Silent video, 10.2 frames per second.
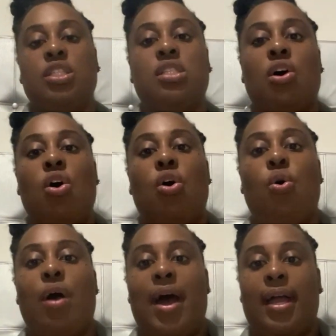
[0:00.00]

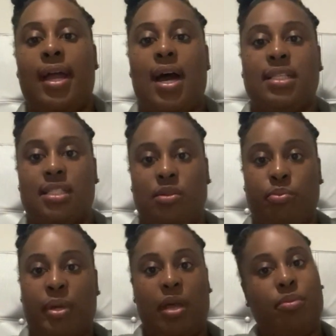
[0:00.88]
So I got
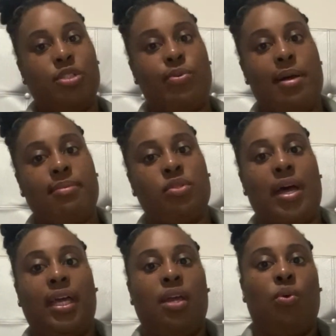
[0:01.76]
some Pampers wipes so
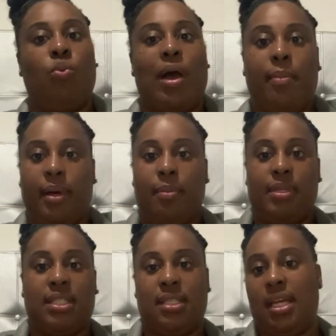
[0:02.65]
I can wipe up
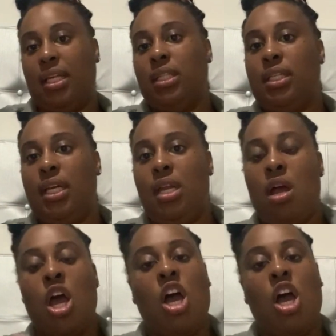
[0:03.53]
and stay clean.